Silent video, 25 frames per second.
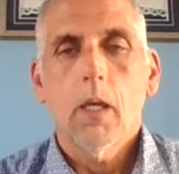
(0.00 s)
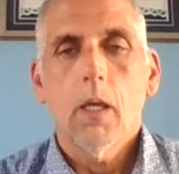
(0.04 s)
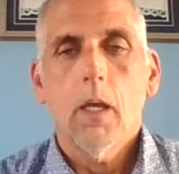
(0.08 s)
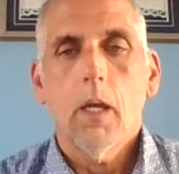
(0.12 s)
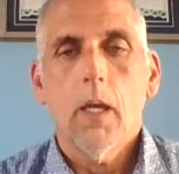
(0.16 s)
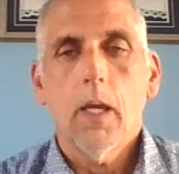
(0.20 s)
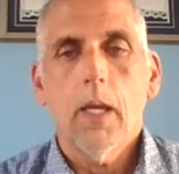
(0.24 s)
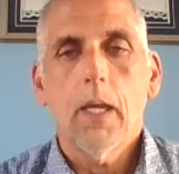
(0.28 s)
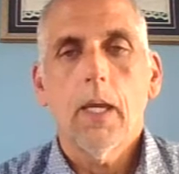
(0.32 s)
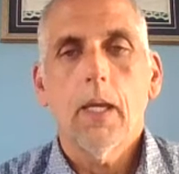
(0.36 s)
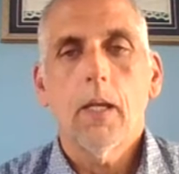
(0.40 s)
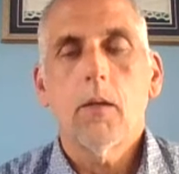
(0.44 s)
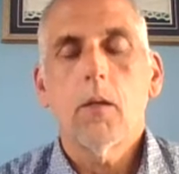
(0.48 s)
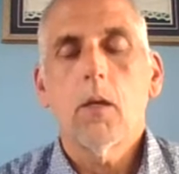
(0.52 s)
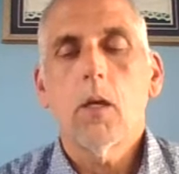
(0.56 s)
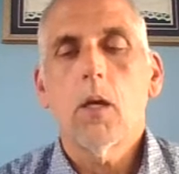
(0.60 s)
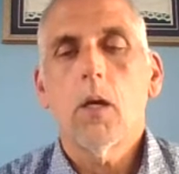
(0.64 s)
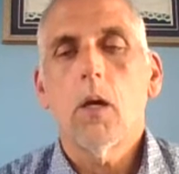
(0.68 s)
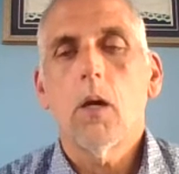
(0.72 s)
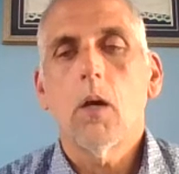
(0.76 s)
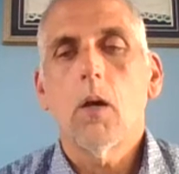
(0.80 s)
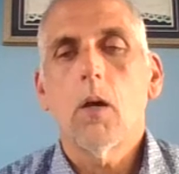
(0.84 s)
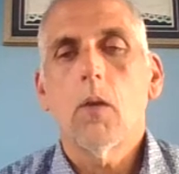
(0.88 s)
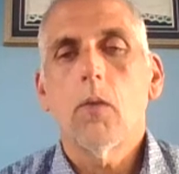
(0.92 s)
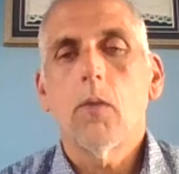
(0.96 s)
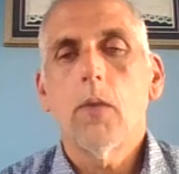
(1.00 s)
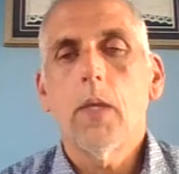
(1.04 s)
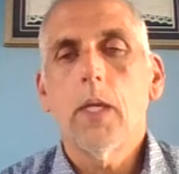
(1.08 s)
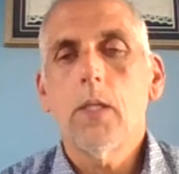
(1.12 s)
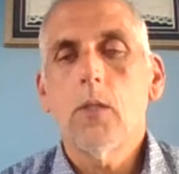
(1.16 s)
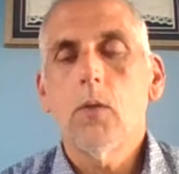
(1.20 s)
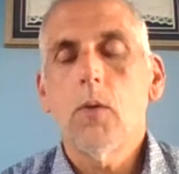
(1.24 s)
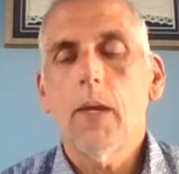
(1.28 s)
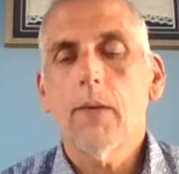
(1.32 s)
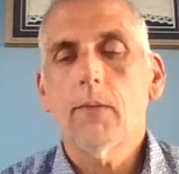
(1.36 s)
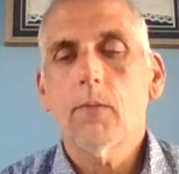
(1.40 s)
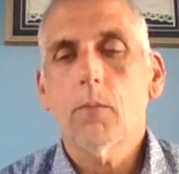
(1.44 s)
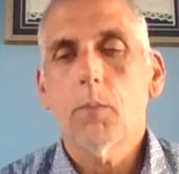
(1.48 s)
and then
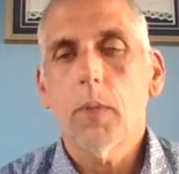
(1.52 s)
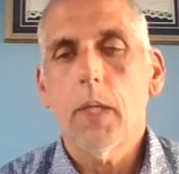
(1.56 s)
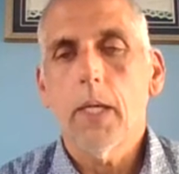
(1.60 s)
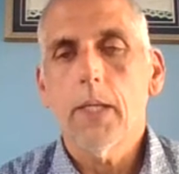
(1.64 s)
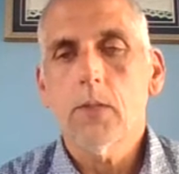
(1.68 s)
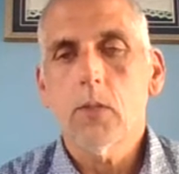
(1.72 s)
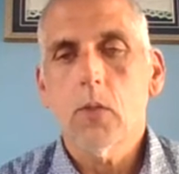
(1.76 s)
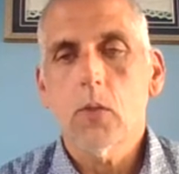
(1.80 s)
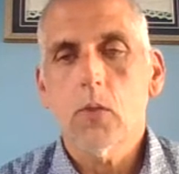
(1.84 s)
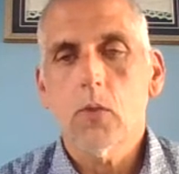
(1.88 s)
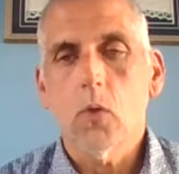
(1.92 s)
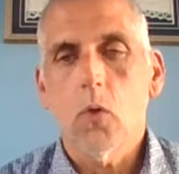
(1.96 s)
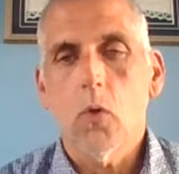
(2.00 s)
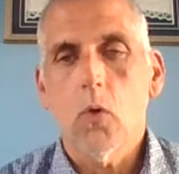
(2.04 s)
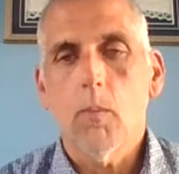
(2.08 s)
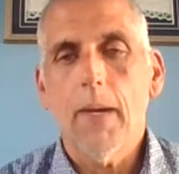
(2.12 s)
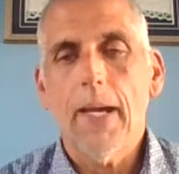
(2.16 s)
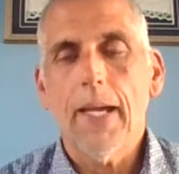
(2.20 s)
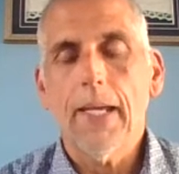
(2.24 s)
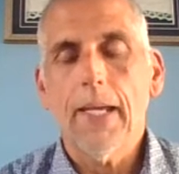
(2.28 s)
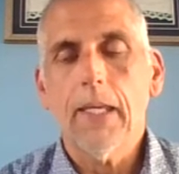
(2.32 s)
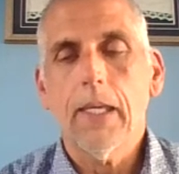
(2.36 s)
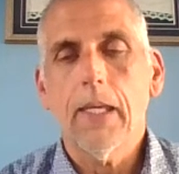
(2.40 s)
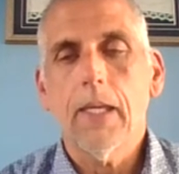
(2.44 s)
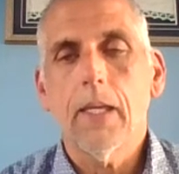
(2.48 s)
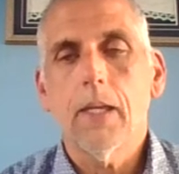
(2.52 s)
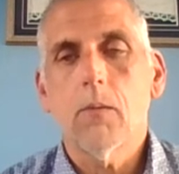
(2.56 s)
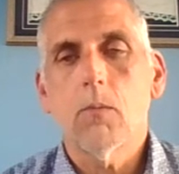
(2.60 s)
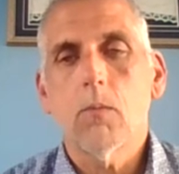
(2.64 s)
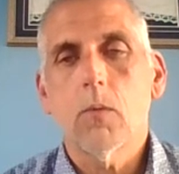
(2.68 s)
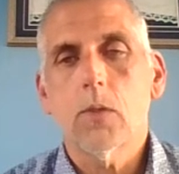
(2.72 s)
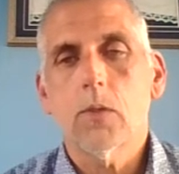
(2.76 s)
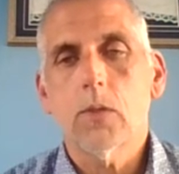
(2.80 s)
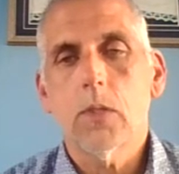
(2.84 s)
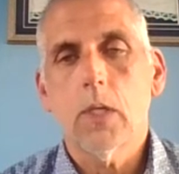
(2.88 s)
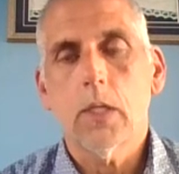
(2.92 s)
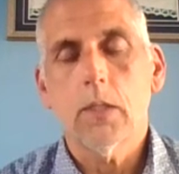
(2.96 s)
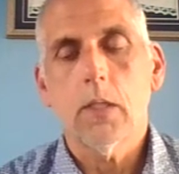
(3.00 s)
you have to place the soil back in
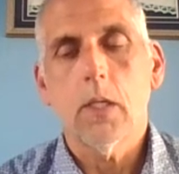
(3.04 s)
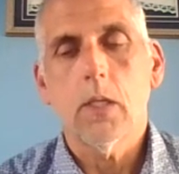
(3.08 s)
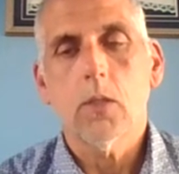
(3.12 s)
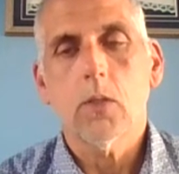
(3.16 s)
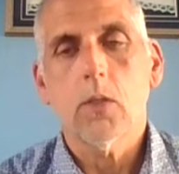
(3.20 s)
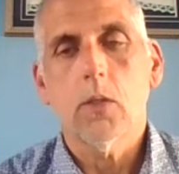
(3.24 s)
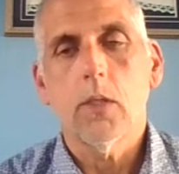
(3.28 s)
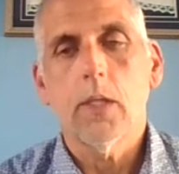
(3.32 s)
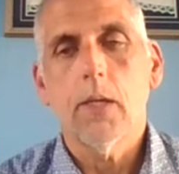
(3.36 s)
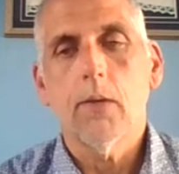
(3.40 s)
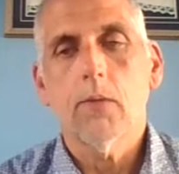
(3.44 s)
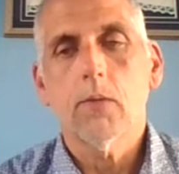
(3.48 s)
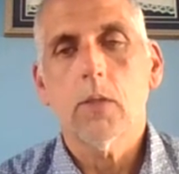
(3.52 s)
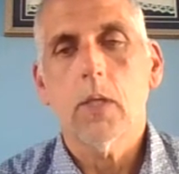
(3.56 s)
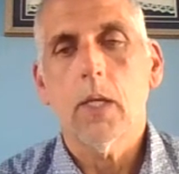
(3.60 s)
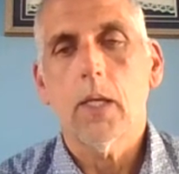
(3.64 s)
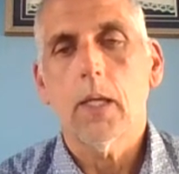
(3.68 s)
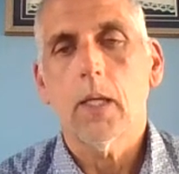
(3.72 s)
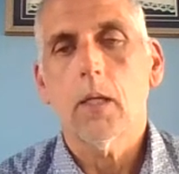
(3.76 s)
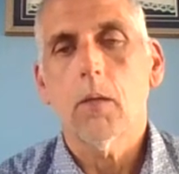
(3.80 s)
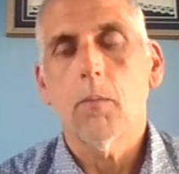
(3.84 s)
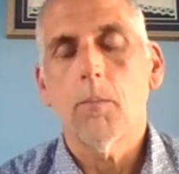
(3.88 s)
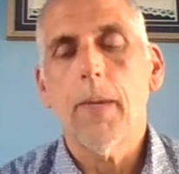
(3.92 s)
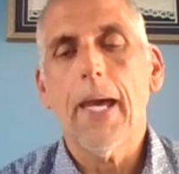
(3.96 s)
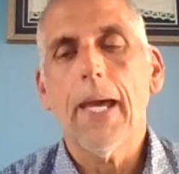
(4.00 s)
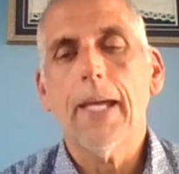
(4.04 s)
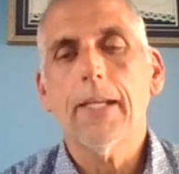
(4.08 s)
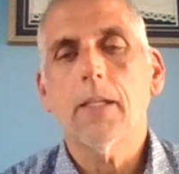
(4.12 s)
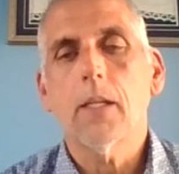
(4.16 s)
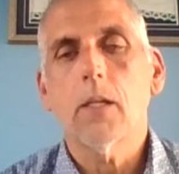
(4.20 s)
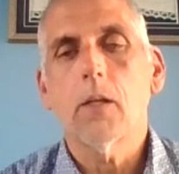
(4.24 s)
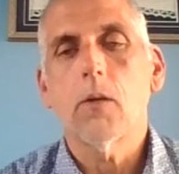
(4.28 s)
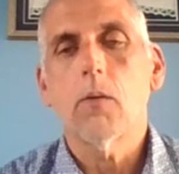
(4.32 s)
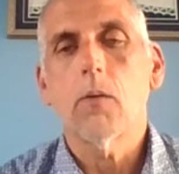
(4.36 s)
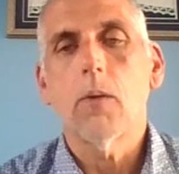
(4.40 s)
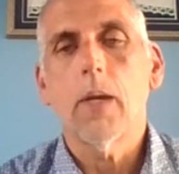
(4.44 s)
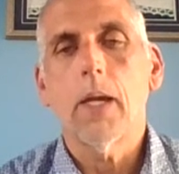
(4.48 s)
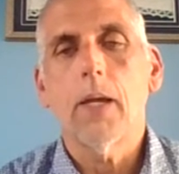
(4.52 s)
with 6-inch lifts and compact
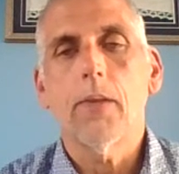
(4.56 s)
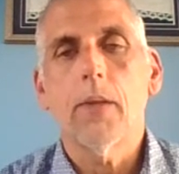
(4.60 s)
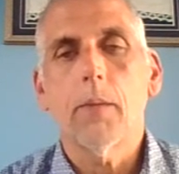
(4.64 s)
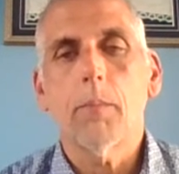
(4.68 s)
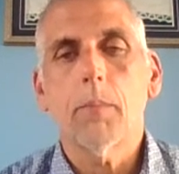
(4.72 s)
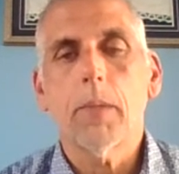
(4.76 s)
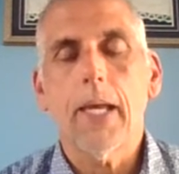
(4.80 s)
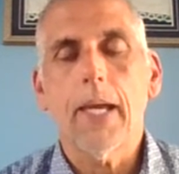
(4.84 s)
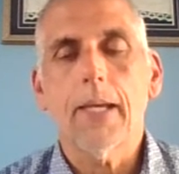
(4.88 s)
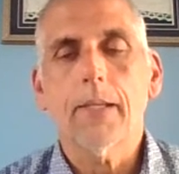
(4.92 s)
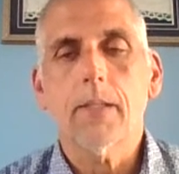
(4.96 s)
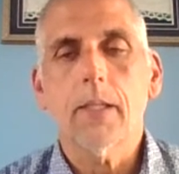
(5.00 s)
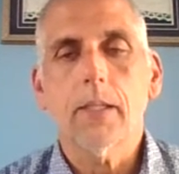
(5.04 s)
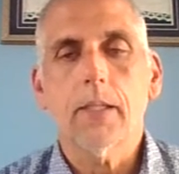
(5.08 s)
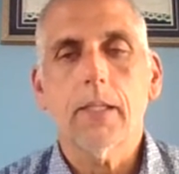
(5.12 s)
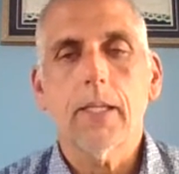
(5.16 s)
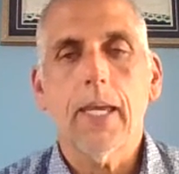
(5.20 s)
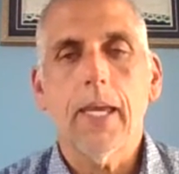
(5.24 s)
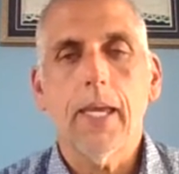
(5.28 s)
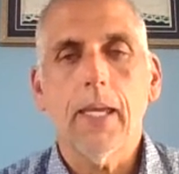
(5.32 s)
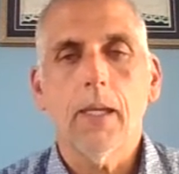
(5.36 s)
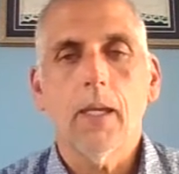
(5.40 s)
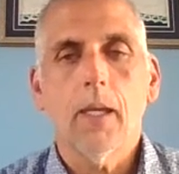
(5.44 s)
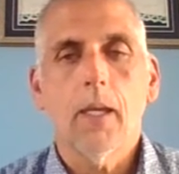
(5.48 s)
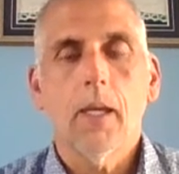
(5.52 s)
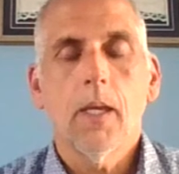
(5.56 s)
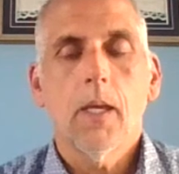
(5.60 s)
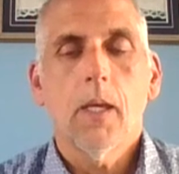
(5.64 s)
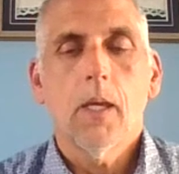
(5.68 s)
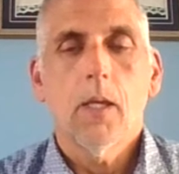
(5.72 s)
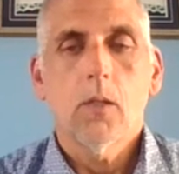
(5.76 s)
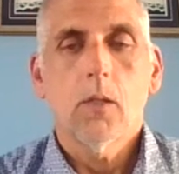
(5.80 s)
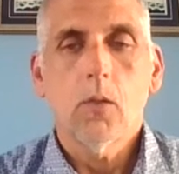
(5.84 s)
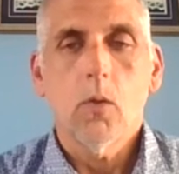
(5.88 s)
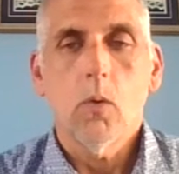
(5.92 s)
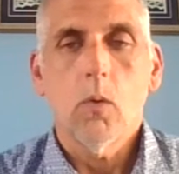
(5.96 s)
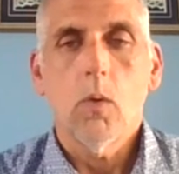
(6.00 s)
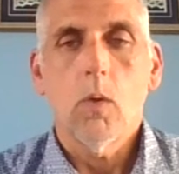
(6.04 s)
it around that plastic tank
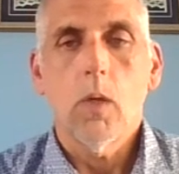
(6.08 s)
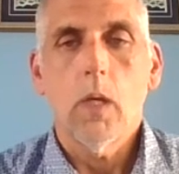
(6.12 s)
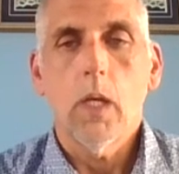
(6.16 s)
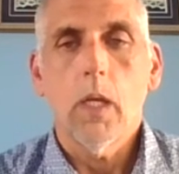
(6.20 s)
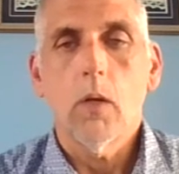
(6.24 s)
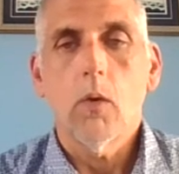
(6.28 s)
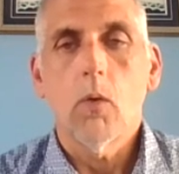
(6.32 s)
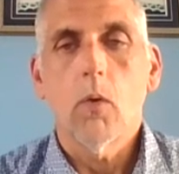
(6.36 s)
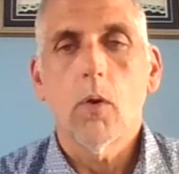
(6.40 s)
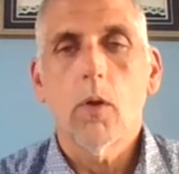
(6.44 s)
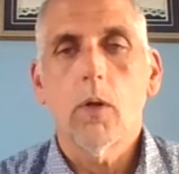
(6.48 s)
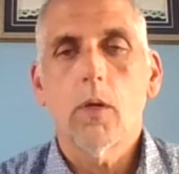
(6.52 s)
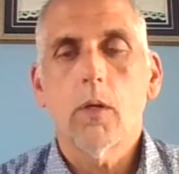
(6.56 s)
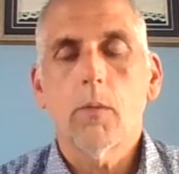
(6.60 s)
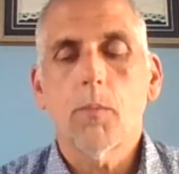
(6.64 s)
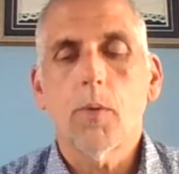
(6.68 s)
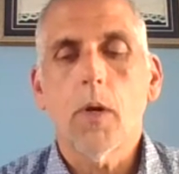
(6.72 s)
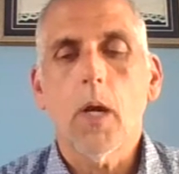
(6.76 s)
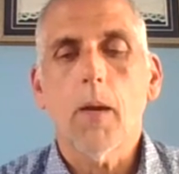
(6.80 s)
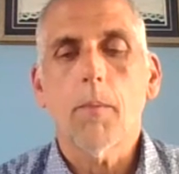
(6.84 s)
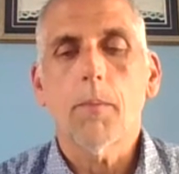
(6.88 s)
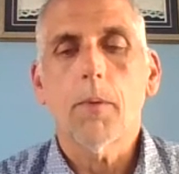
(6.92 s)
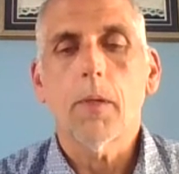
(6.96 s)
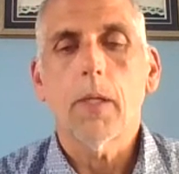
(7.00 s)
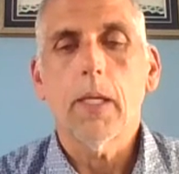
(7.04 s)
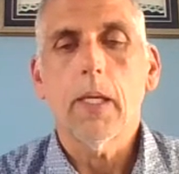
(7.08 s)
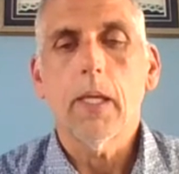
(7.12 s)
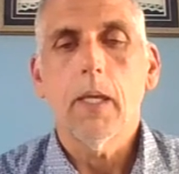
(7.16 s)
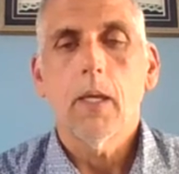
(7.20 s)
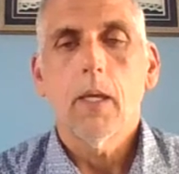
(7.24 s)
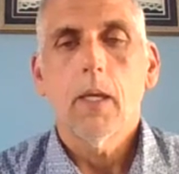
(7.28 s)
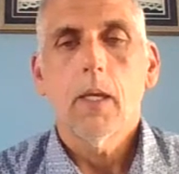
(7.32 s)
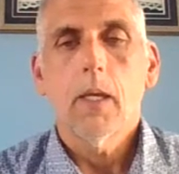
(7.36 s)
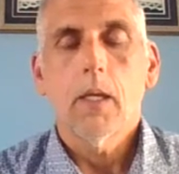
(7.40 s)
in order to properly